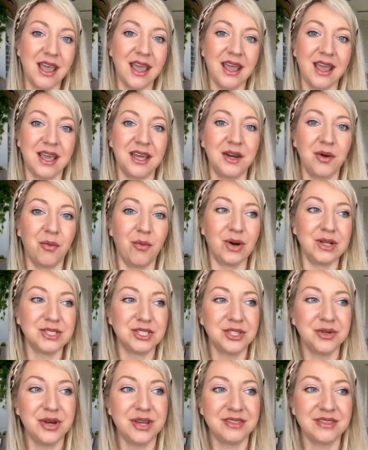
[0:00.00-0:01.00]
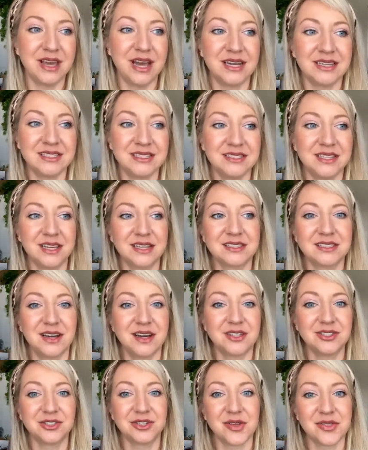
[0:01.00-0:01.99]
And once you hit that
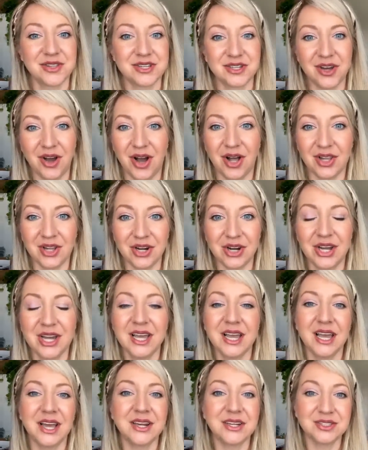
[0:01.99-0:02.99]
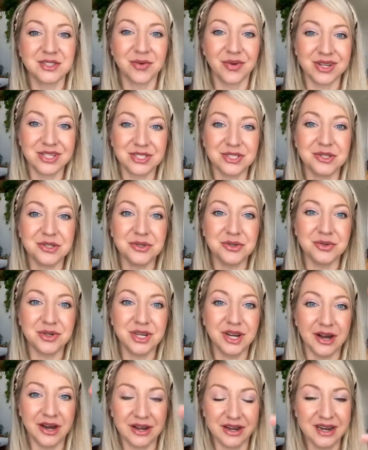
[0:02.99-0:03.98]
600th dollar, it is going to
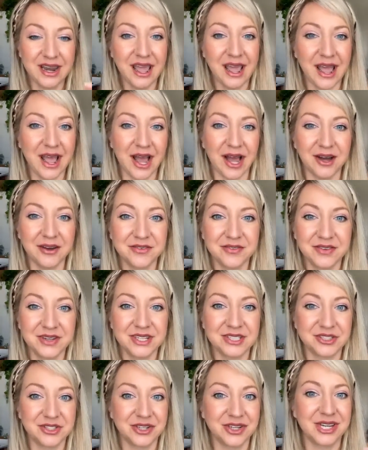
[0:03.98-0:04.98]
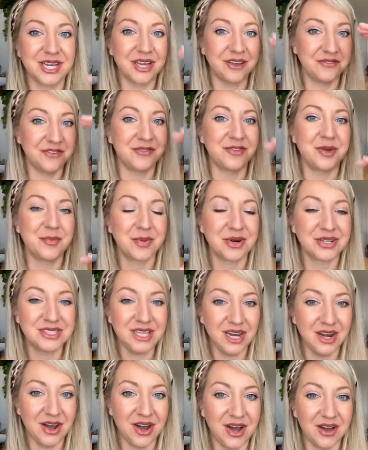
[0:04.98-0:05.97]
cut in half because you're going to get
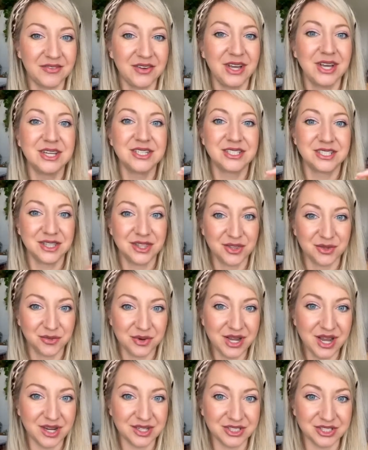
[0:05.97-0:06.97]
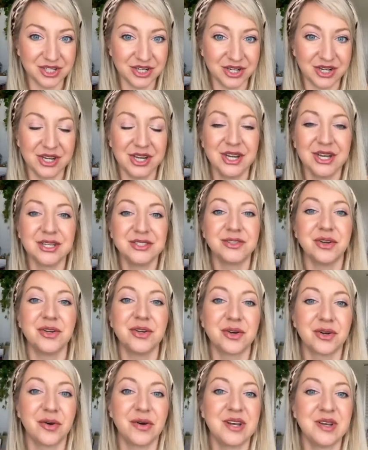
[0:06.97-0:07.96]
50% off to 300. So
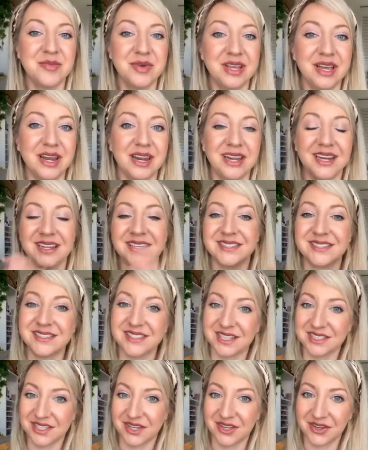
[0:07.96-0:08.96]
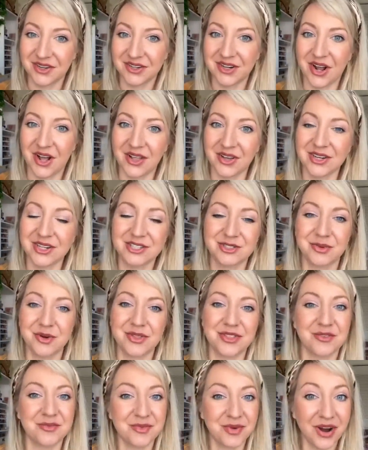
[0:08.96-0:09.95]
you're going to be getting $600
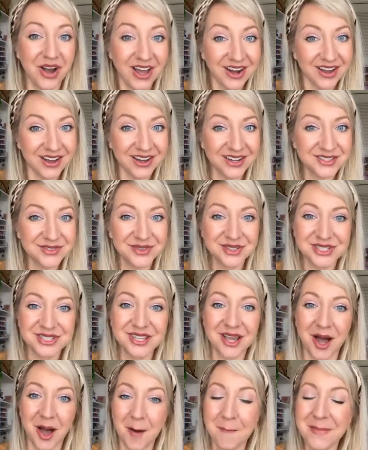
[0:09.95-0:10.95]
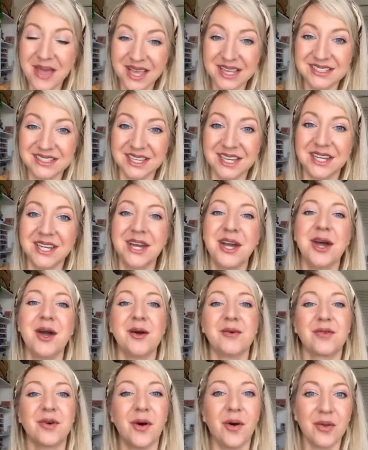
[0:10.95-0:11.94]
worth of products, which is amazing
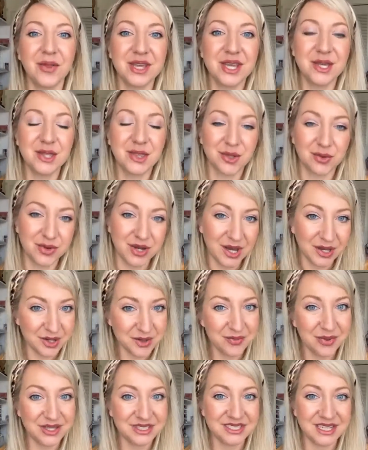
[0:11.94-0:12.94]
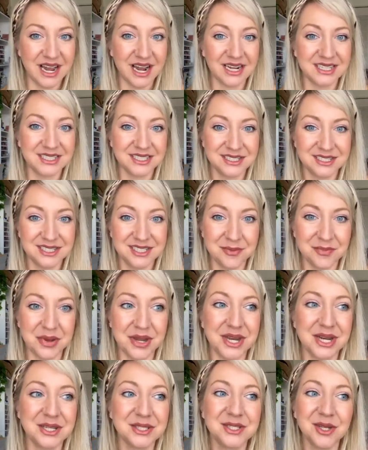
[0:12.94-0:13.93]
for only 300 plus tax and
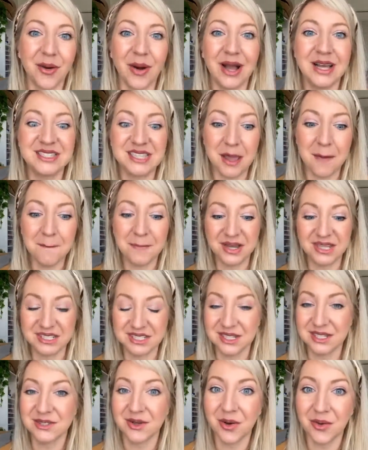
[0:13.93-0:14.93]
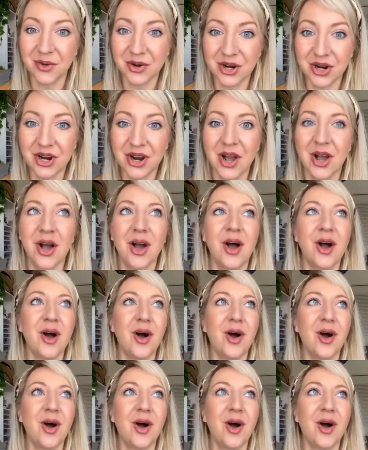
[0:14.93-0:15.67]
shipping. So as a business owner,